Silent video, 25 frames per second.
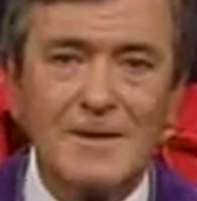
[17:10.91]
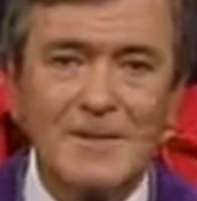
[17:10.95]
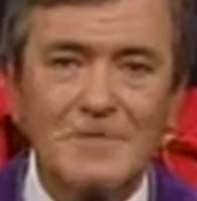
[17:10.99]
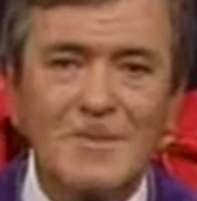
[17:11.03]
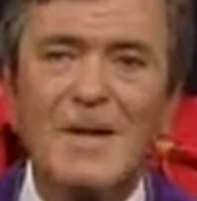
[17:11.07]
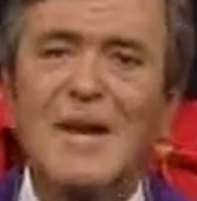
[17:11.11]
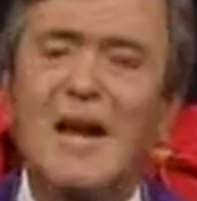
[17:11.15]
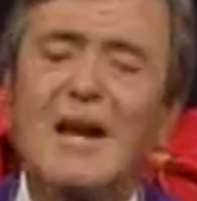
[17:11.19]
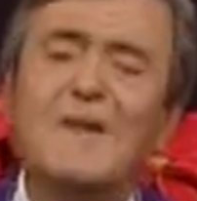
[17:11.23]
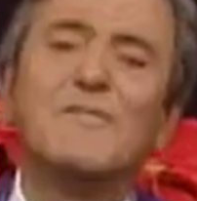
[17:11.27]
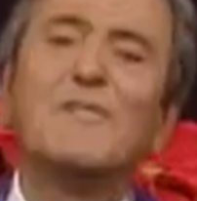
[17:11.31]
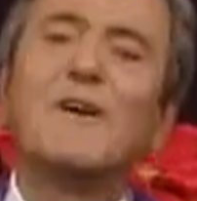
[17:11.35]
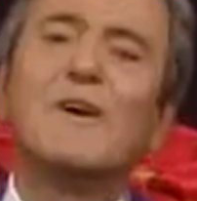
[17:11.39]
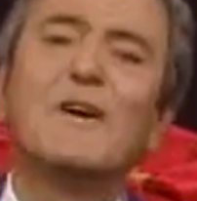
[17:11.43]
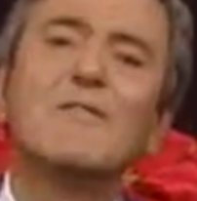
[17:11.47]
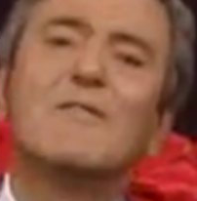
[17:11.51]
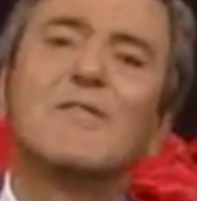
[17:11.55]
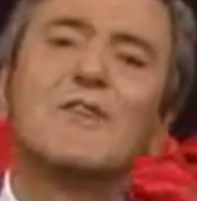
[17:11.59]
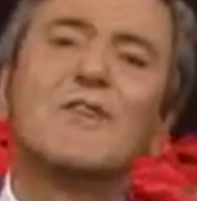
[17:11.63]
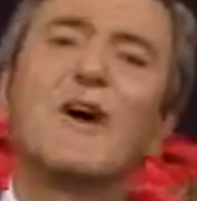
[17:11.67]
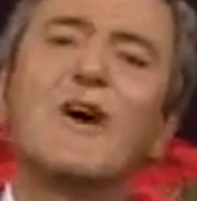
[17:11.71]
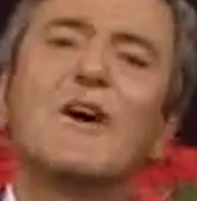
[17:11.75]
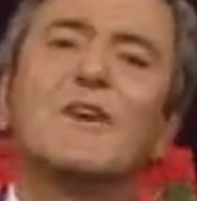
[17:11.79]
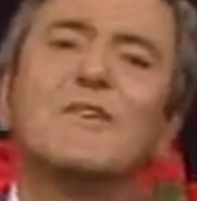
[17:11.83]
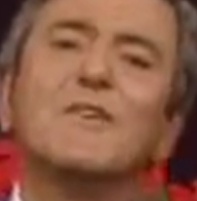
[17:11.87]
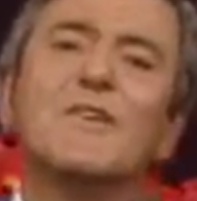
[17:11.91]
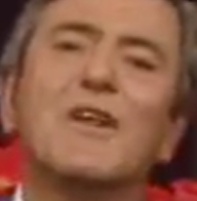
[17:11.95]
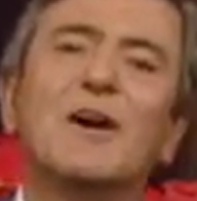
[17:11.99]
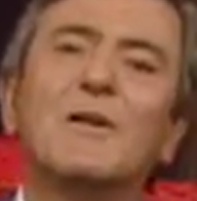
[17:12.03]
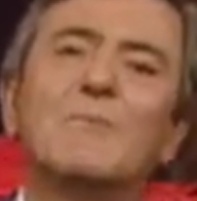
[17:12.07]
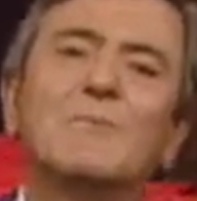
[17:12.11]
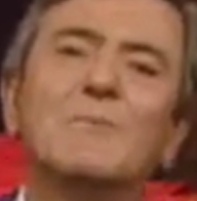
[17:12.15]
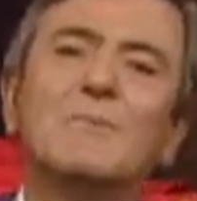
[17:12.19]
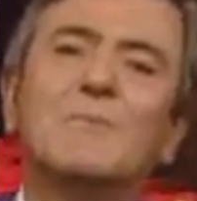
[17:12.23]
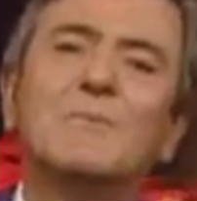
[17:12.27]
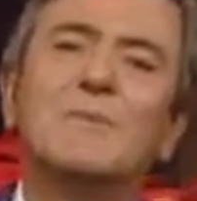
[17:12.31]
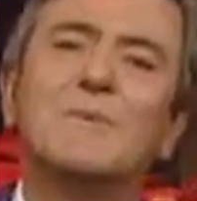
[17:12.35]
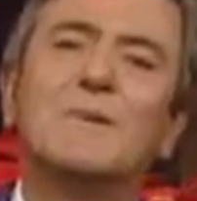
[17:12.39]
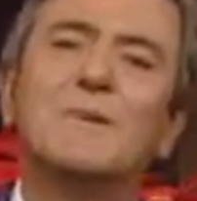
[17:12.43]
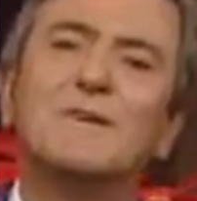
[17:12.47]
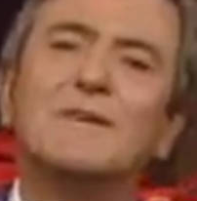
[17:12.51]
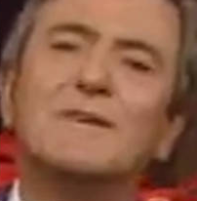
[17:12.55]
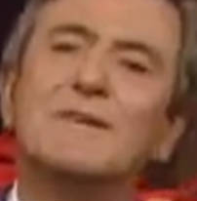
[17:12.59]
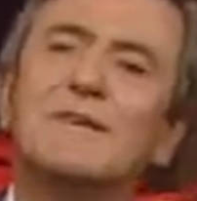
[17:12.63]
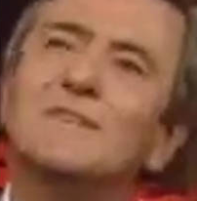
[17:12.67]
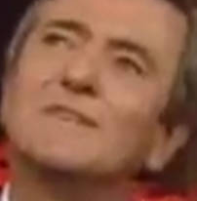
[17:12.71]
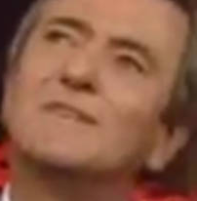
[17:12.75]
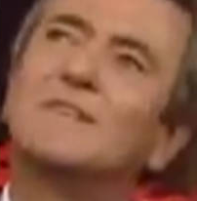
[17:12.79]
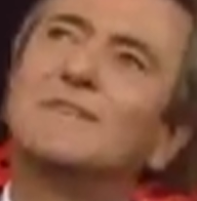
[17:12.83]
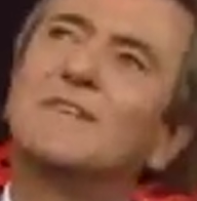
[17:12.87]
But have you ever gotten up
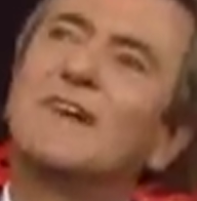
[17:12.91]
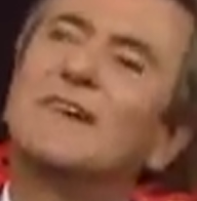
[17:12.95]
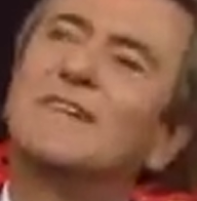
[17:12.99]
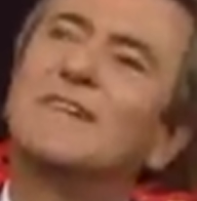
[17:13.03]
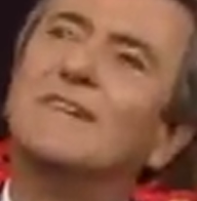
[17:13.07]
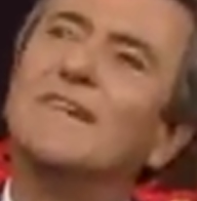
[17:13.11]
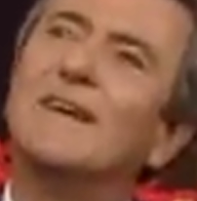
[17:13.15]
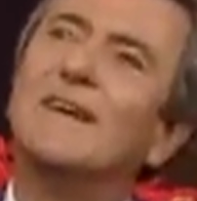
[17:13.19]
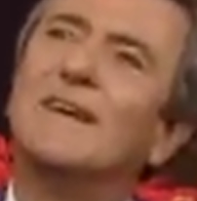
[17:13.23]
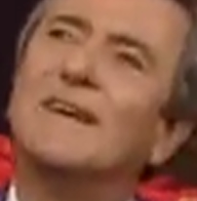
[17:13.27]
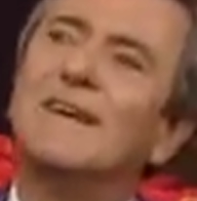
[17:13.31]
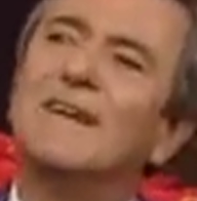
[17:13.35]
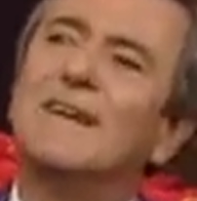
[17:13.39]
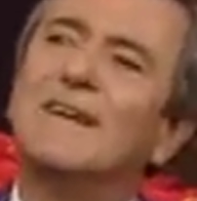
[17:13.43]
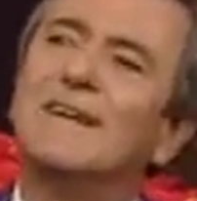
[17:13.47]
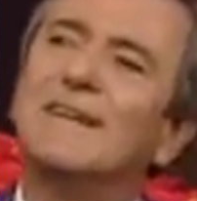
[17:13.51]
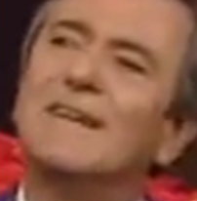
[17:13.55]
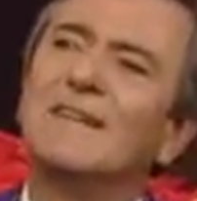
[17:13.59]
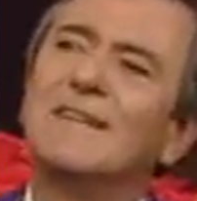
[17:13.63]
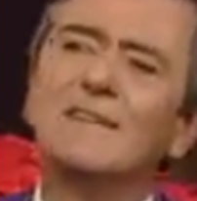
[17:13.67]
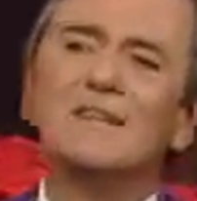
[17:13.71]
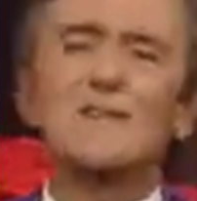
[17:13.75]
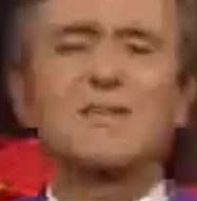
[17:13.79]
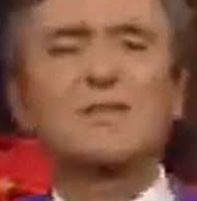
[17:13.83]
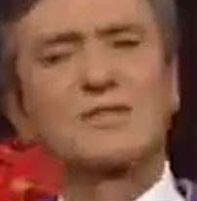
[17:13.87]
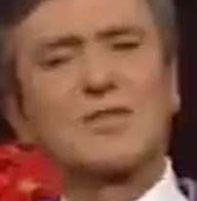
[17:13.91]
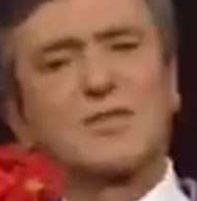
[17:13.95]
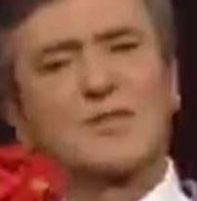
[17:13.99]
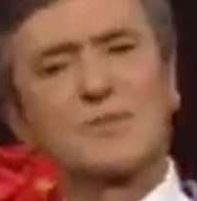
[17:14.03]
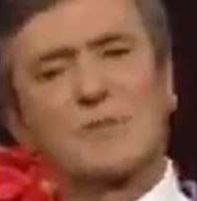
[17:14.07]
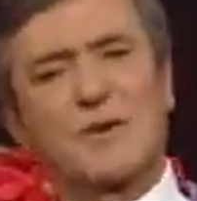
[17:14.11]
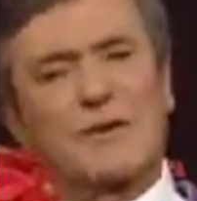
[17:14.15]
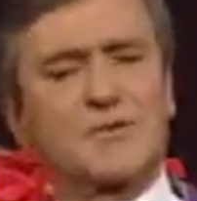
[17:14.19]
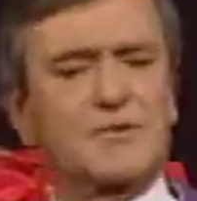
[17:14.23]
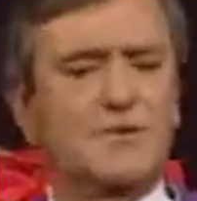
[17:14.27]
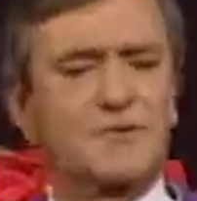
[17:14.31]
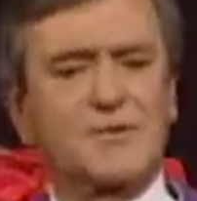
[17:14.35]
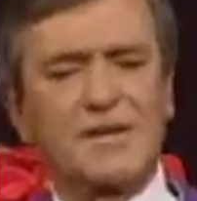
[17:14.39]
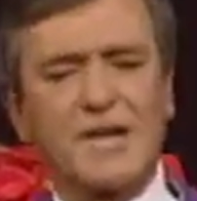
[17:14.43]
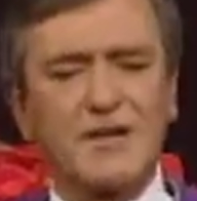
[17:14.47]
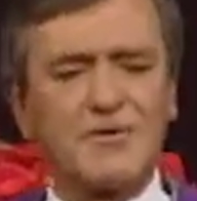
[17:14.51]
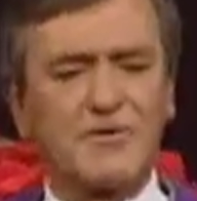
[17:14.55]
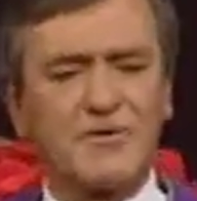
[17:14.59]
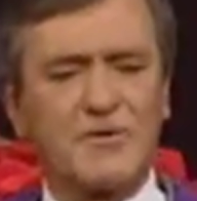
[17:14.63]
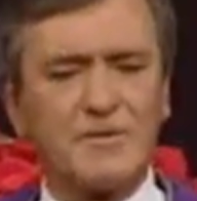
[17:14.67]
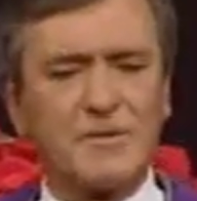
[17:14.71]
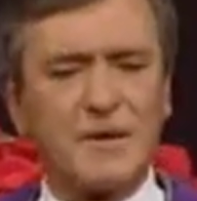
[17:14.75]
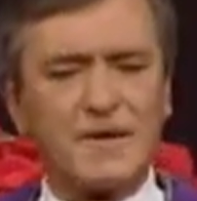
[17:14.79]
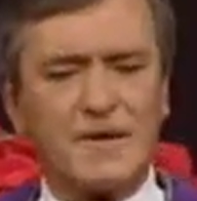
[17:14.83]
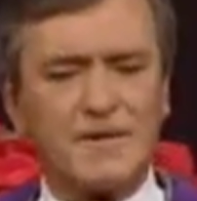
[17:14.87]
and said, this is a special day
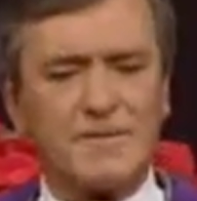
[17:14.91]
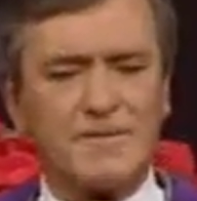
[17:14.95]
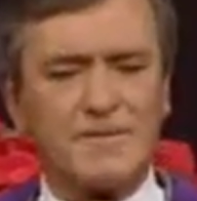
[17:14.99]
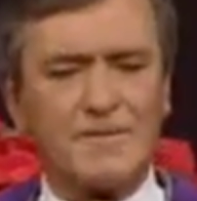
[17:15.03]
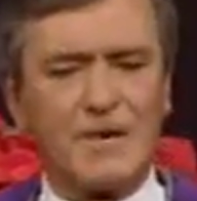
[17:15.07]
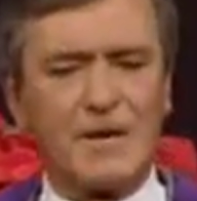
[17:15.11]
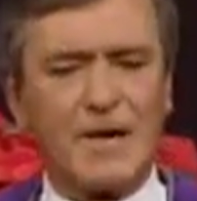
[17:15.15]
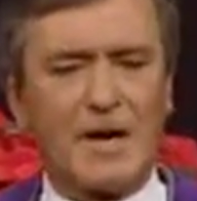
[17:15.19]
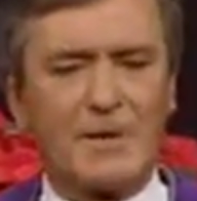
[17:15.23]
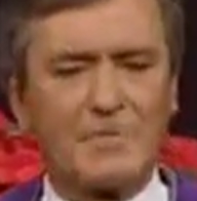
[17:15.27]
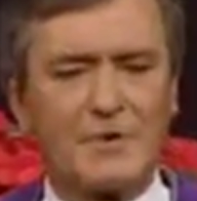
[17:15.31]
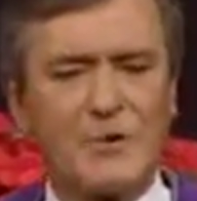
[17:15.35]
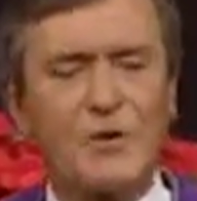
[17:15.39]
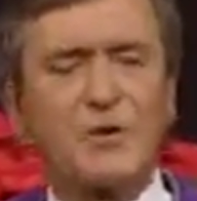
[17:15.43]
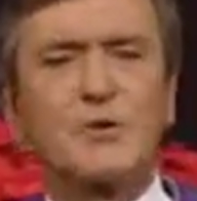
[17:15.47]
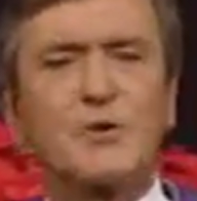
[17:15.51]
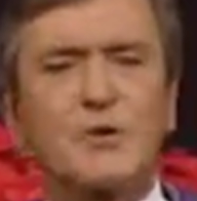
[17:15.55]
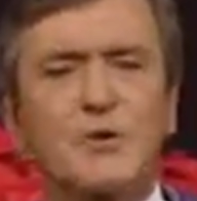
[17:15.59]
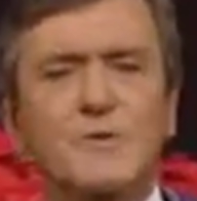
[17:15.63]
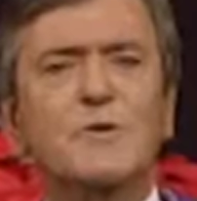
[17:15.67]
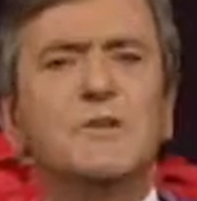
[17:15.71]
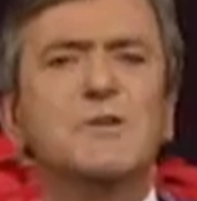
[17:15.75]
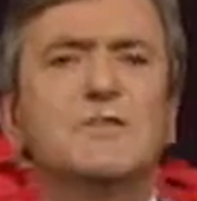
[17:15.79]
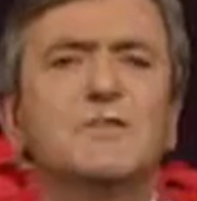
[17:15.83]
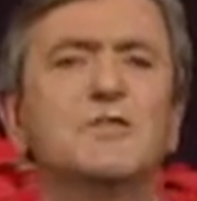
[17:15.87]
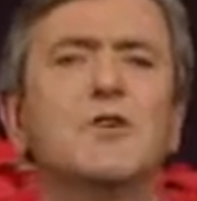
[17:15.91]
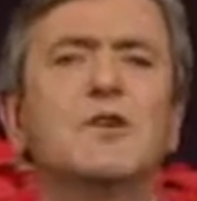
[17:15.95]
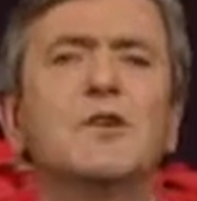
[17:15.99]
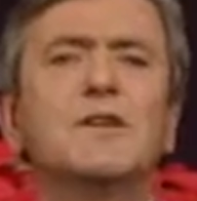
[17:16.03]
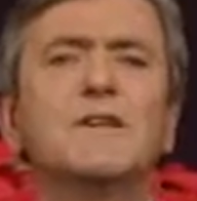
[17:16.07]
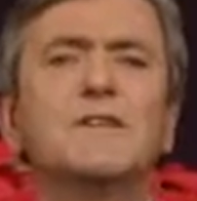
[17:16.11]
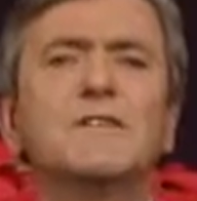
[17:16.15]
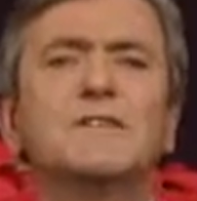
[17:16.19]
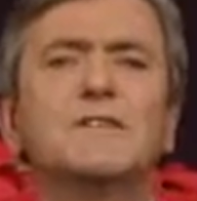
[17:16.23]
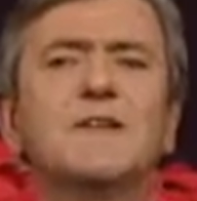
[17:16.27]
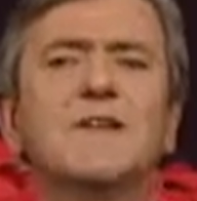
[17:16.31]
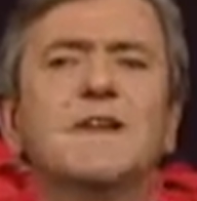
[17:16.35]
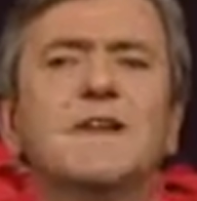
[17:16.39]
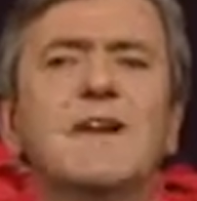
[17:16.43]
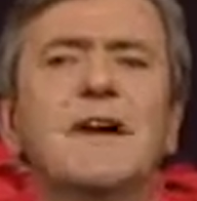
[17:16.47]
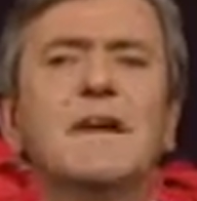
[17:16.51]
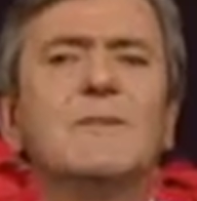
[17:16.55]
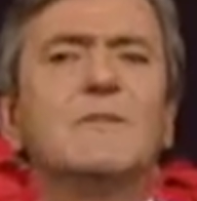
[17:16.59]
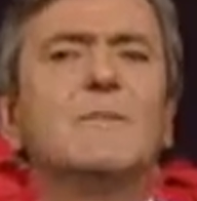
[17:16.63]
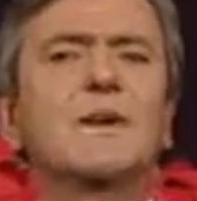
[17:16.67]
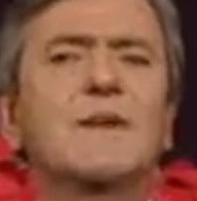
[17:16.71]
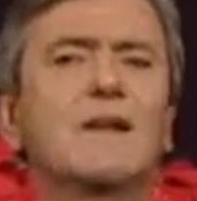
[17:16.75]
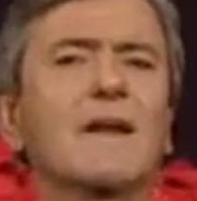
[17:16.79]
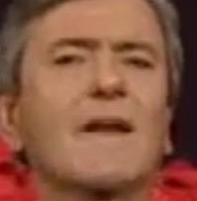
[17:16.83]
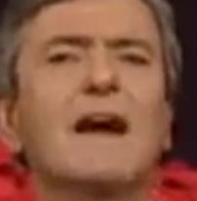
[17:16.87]
for me. I'm going to rejoice
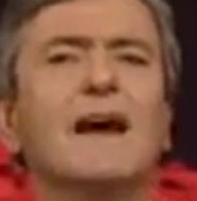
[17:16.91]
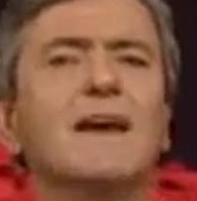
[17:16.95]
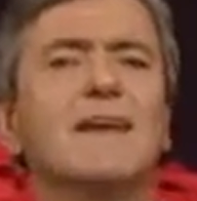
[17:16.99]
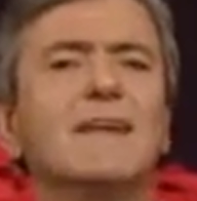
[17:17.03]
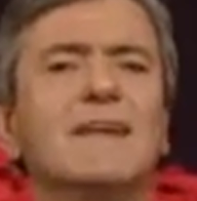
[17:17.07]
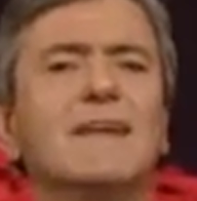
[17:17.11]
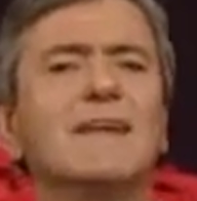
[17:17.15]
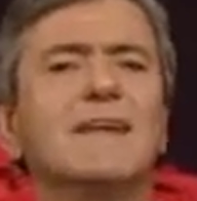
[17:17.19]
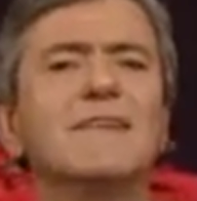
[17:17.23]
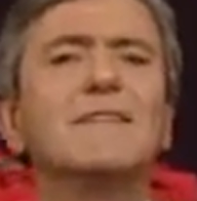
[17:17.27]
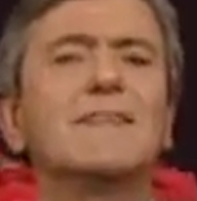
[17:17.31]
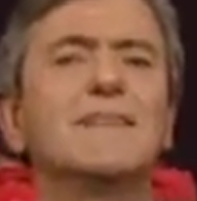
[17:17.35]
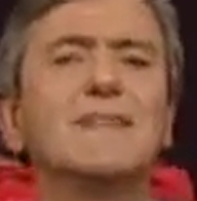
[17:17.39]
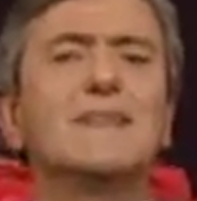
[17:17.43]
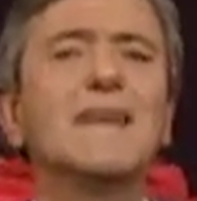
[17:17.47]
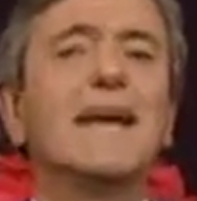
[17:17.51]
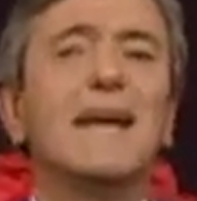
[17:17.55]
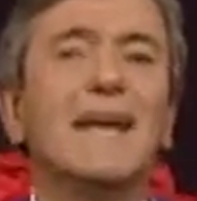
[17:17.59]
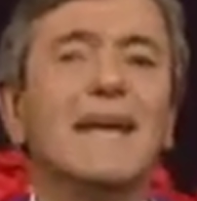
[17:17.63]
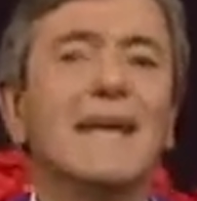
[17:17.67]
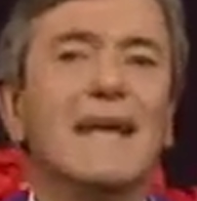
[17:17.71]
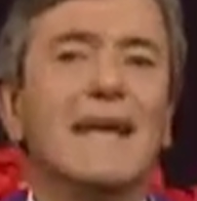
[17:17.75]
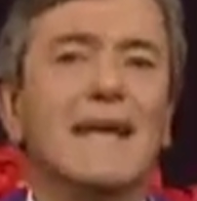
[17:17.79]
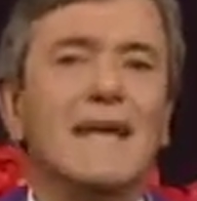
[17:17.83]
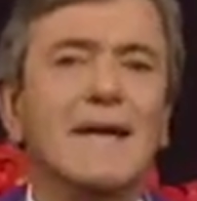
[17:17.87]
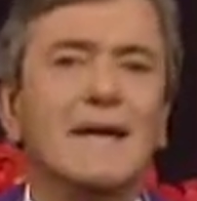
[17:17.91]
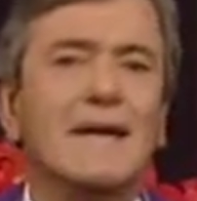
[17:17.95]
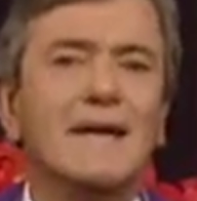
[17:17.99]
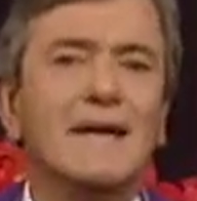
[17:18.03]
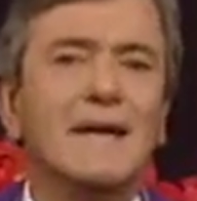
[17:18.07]
and be glad in the day.